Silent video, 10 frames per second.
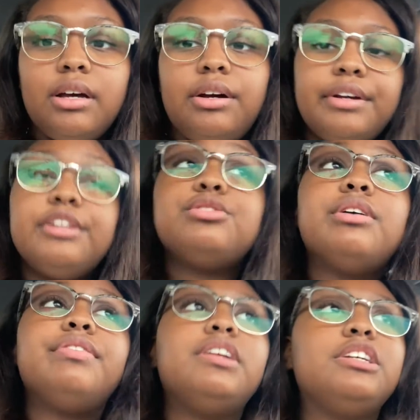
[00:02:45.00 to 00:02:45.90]
Okay, so
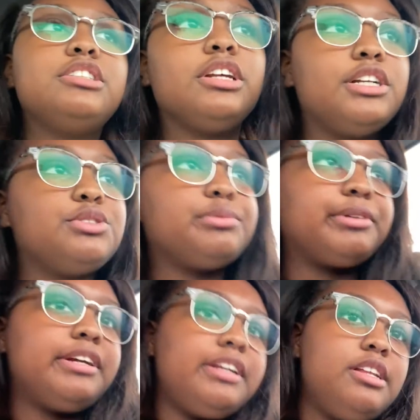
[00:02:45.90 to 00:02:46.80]
I finished lunch with
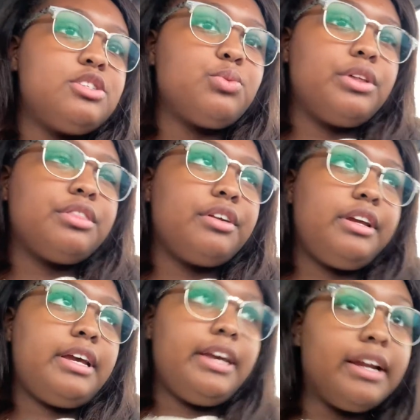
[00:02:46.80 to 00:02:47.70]
Brandon. It's
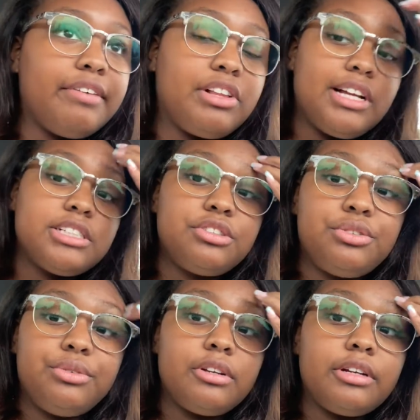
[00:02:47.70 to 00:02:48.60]
1:38. I have class at
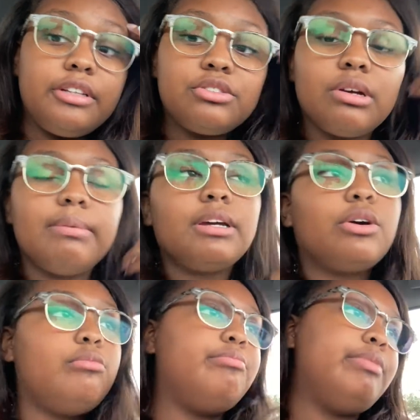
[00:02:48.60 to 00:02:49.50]
2:30, so I'm gonna
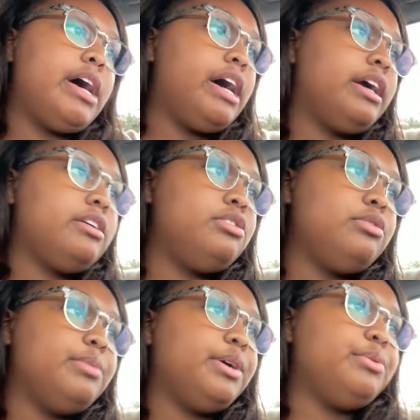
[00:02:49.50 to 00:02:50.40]
go back
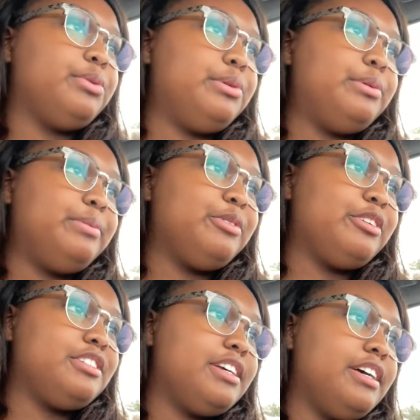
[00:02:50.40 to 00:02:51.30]
to my room for
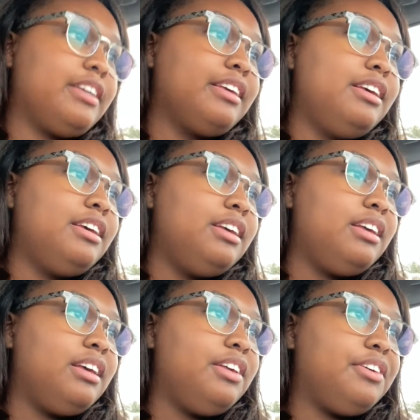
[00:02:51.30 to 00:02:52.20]
a sec,
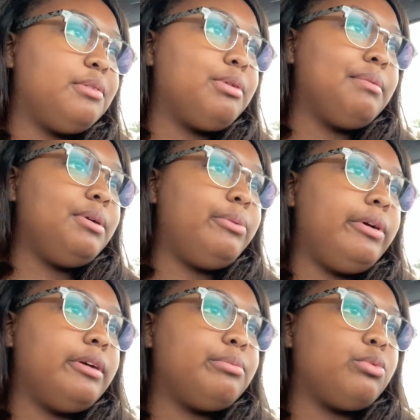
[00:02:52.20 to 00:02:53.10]
and then I'll probably
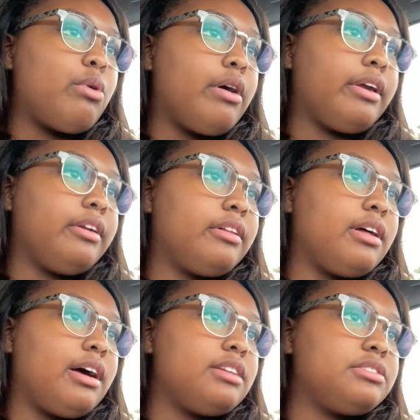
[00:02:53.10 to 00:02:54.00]
end up walking to
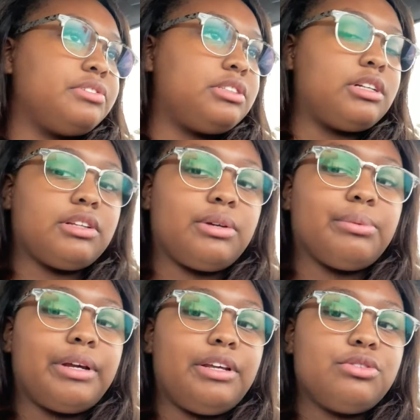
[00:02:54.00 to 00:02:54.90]
class if it's not like
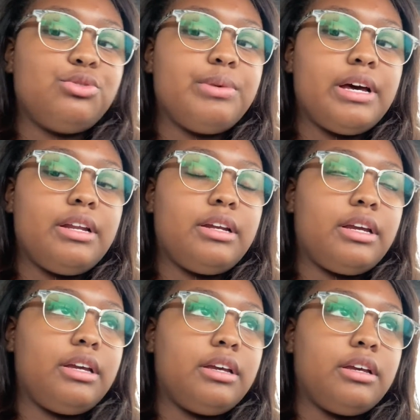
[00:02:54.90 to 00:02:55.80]
raining too bad.
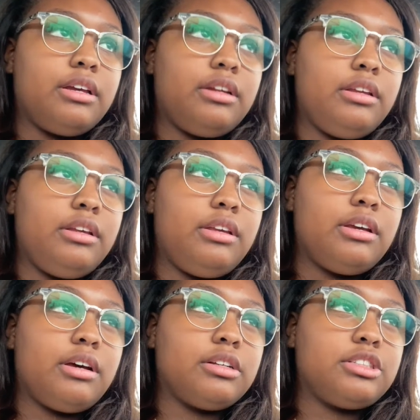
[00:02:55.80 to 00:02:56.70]
And
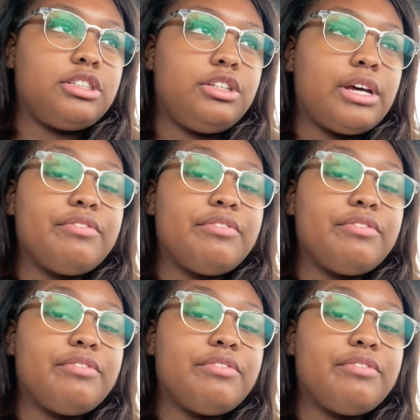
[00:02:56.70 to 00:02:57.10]
yeah, I'll see.